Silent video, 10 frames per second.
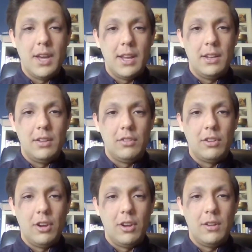that in
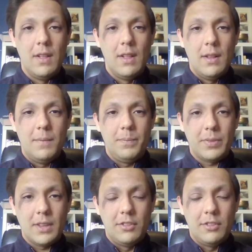turn
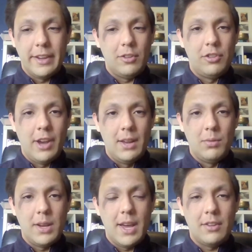is like a
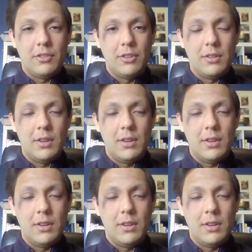chain reaction.